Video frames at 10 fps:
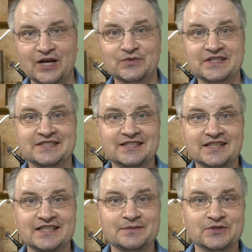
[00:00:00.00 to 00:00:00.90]
I already did a
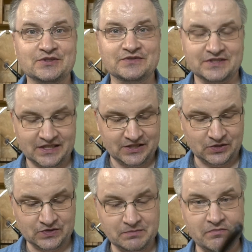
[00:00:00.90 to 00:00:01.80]
little bit of study
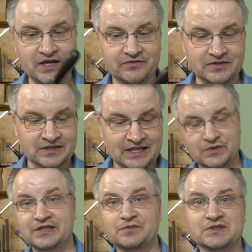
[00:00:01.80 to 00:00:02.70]
on the bevel,
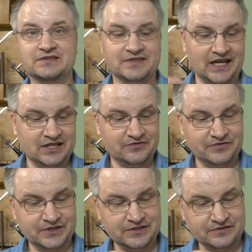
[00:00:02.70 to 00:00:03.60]
where it was kind of
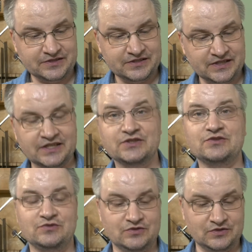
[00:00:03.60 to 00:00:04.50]
originally designed
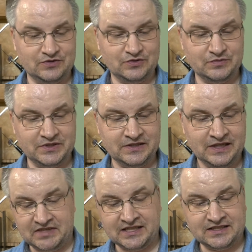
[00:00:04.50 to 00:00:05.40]
to be,
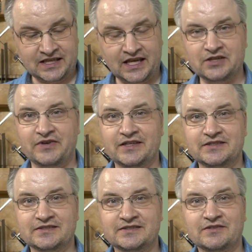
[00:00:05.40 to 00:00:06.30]
and I kind of
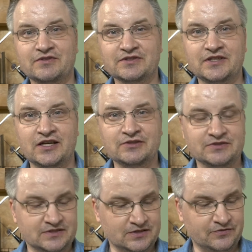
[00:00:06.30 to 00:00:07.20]
had several
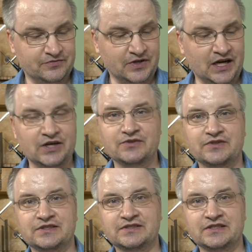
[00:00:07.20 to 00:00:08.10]
doubts of how
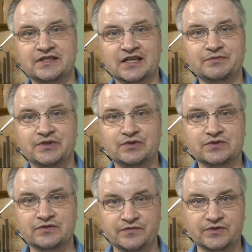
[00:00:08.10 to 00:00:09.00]
this thing can be
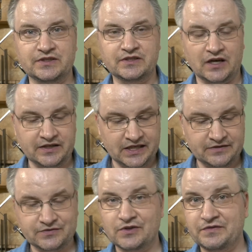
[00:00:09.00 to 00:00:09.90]
used for the
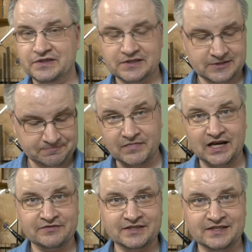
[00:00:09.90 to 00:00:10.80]
concave surfaces.
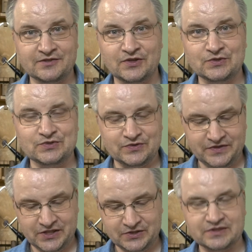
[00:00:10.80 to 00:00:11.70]
After those two
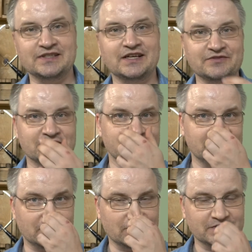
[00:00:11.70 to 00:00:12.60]
videos and after
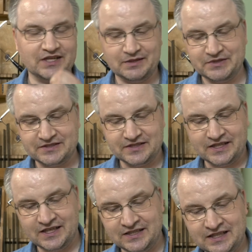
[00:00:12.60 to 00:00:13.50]
reading all the comments that
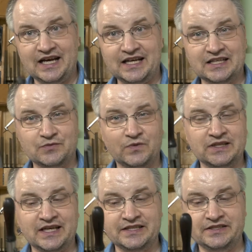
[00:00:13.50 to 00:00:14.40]
I got
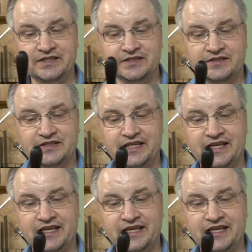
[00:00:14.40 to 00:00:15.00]
one idea that I